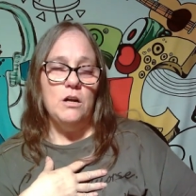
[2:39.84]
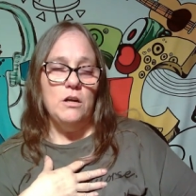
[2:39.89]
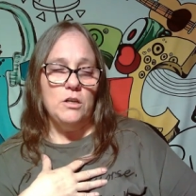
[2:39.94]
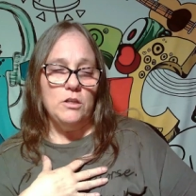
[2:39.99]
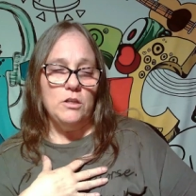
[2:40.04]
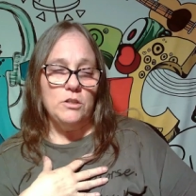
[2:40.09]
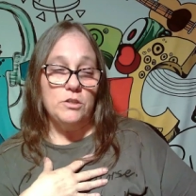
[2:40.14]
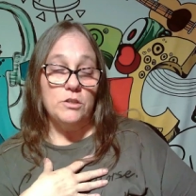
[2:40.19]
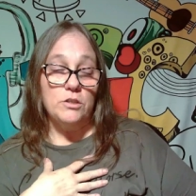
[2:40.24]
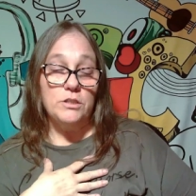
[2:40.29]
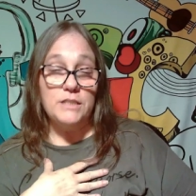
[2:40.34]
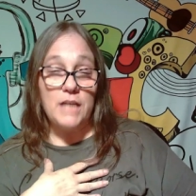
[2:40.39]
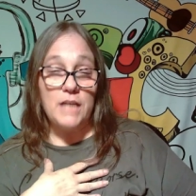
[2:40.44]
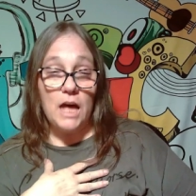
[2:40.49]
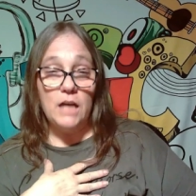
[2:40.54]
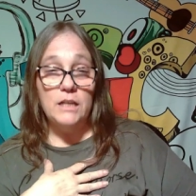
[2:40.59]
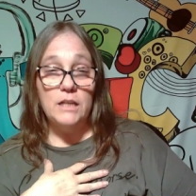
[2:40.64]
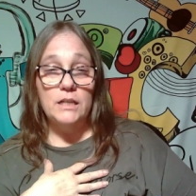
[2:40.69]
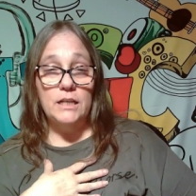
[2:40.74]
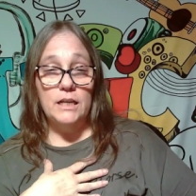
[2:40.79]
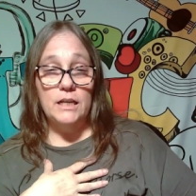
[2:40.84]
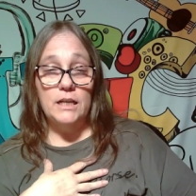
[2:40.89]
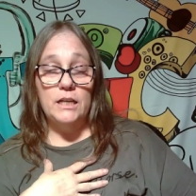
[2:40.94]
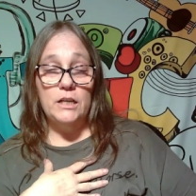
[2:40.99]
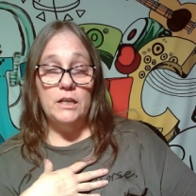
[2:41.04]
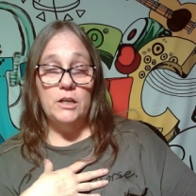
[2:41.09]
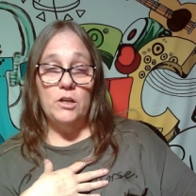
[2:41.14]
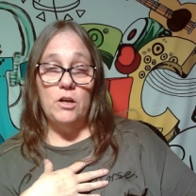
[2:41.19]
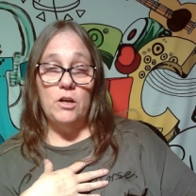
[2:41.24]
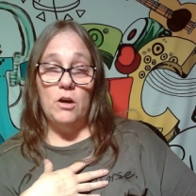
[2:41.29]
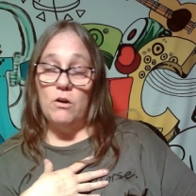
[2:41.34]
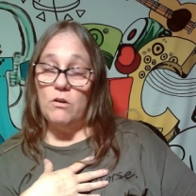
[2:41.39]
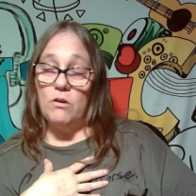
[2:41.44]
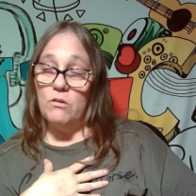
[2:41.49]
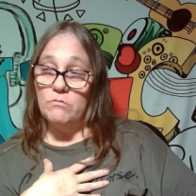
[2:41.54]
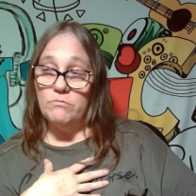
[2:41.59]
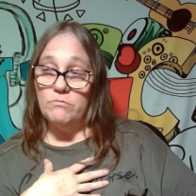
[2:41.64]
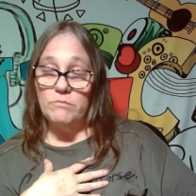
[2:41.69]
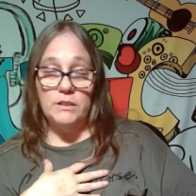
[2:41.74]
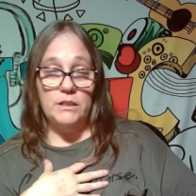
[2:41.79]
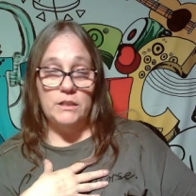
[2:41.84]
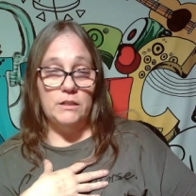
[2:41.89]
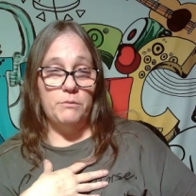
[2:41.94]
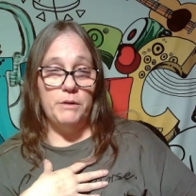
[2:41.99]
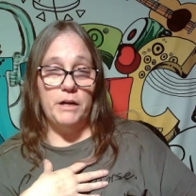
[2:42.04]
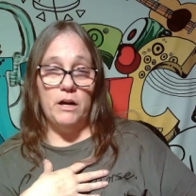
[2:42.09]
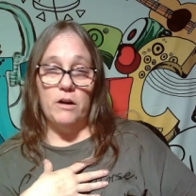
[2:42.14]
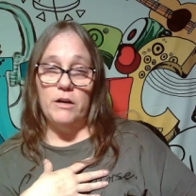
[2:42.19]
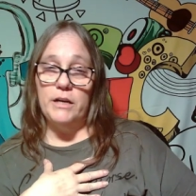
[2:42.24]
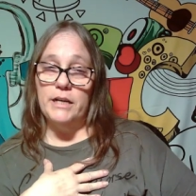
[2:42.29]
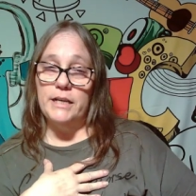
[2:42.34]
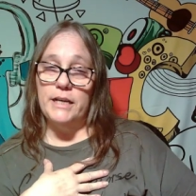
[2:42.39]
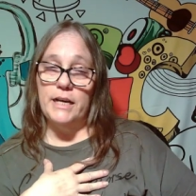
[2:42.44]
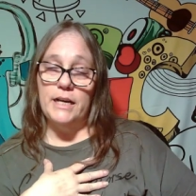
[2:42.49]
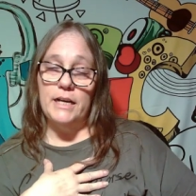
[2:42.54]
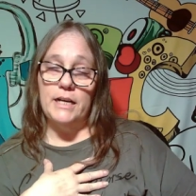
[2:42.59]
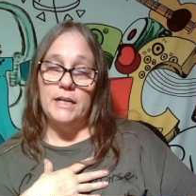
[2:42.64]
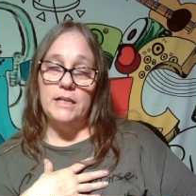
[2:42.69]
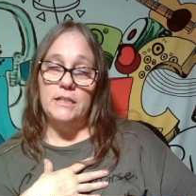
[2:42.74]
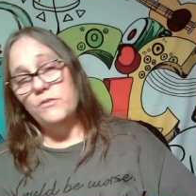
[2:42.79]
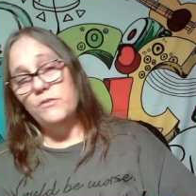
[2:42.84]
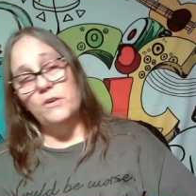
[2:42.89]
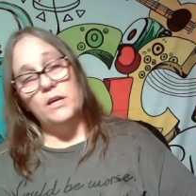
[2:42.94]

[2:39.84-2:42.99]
So sadly, you know, here we are again.